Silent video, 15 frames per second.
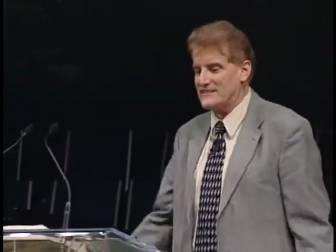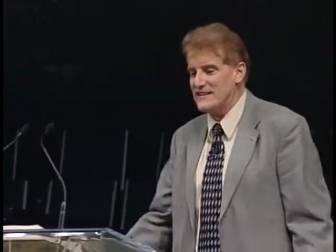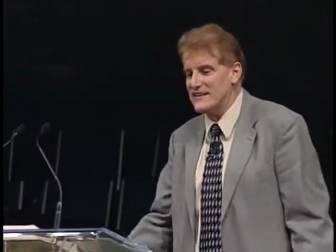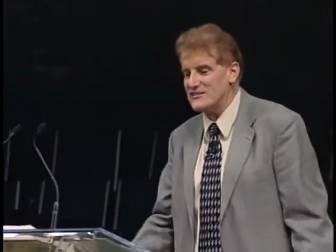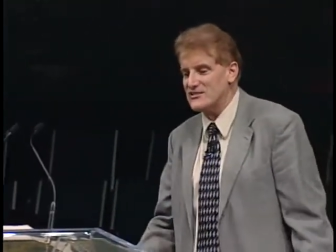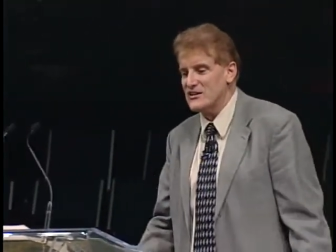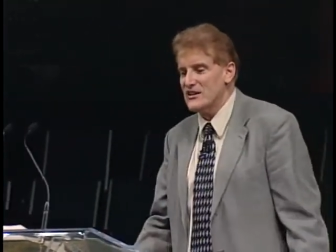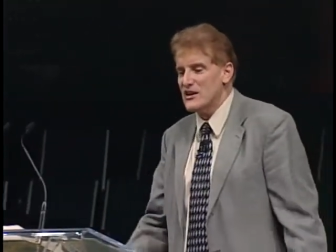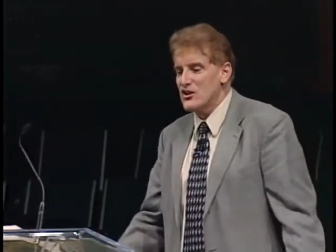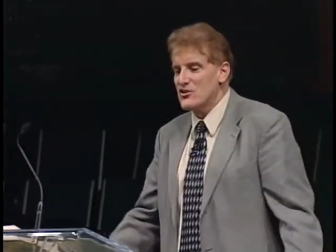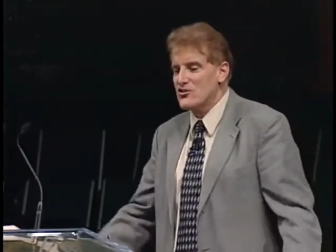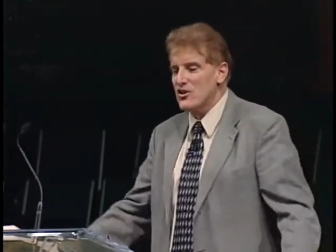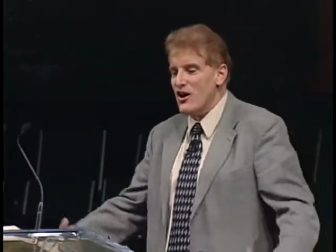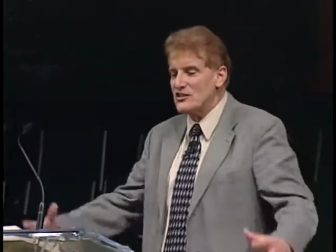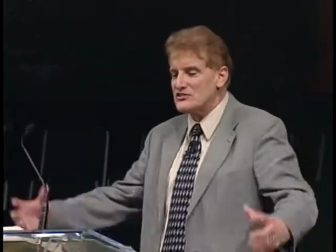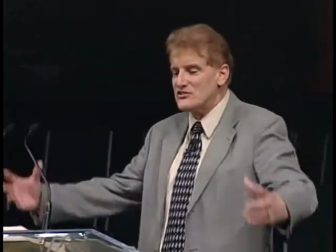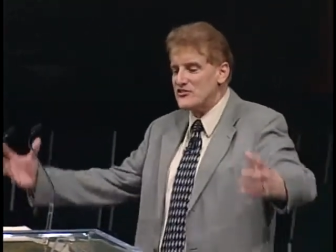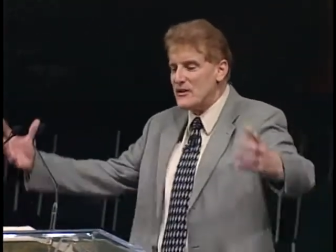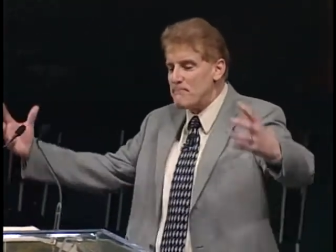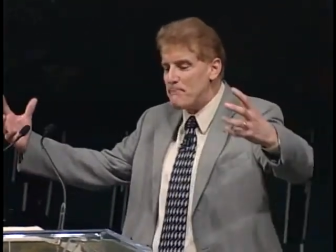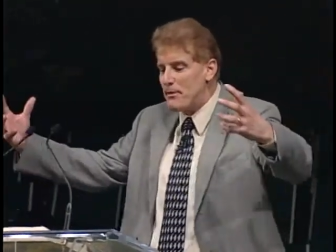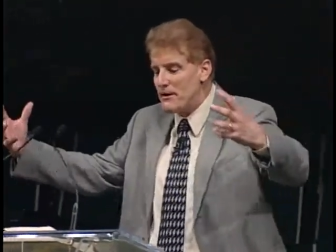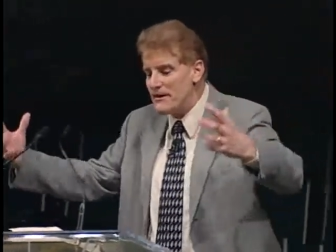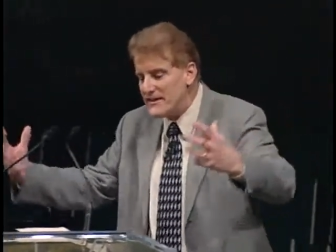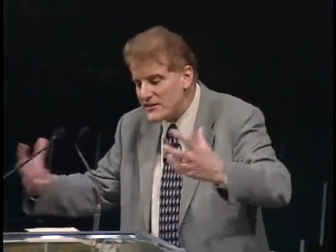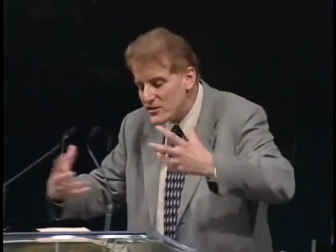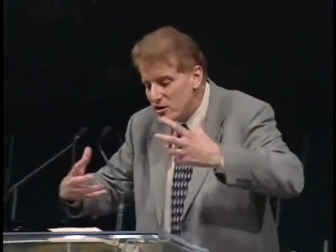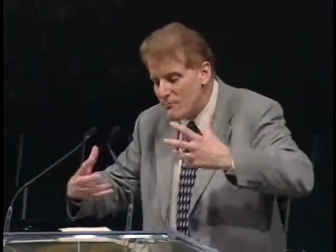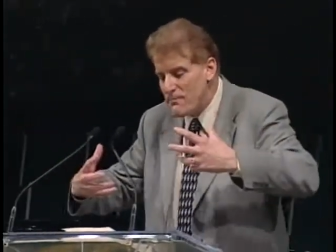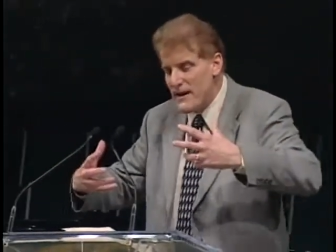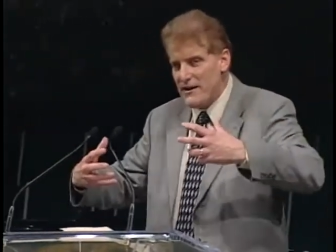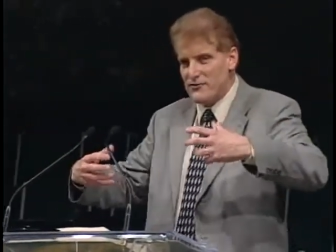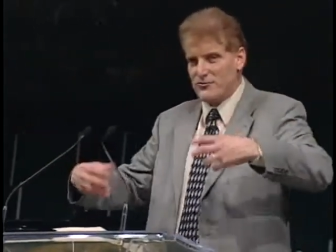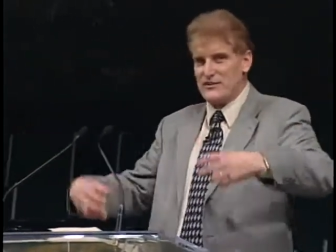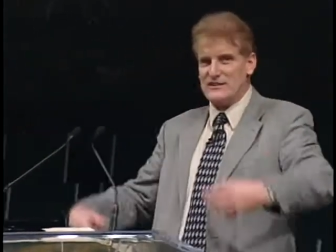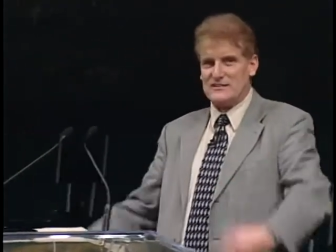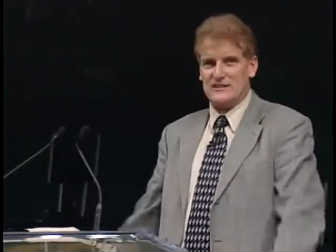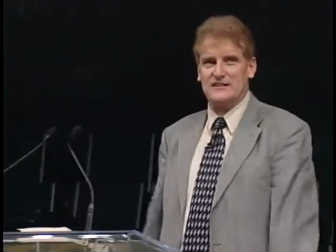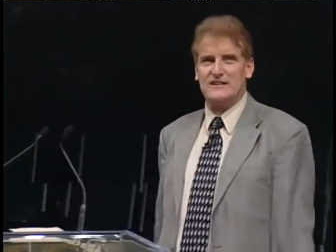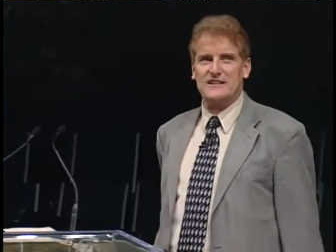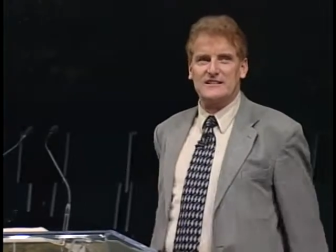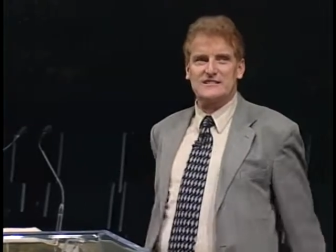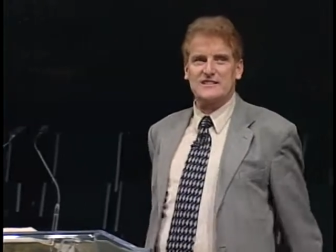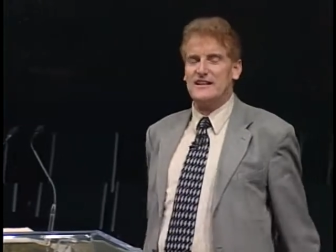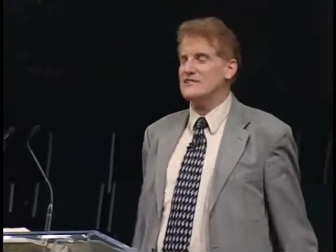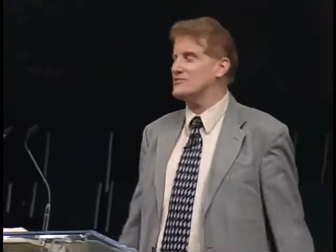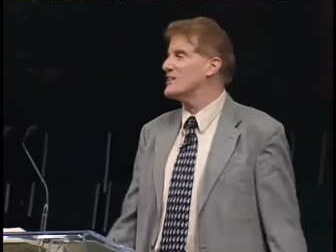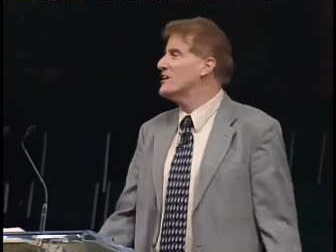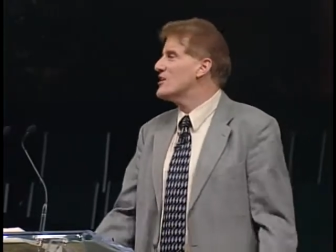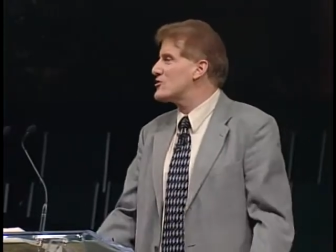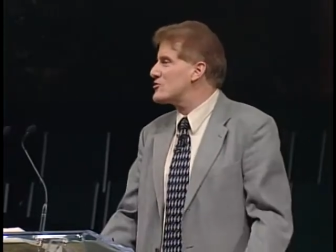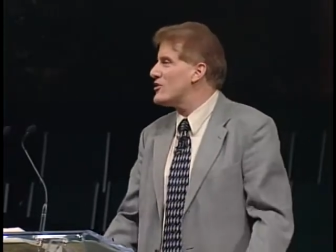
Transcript: exist cross the political boundaries that exist